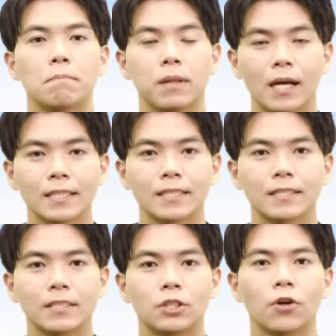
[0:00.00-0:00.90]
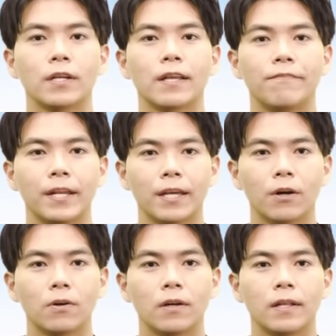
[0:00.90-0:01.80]
Plus, during the
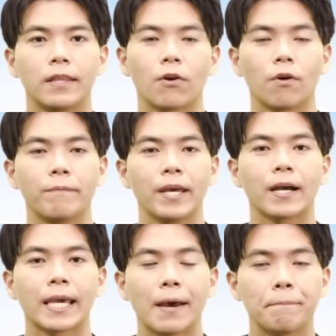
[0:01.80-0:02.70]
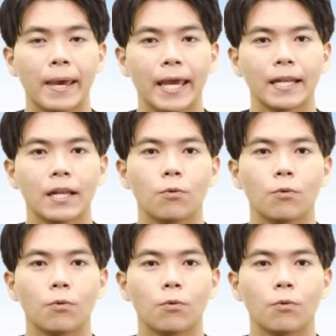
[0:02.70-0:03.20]
video, there will be a campaign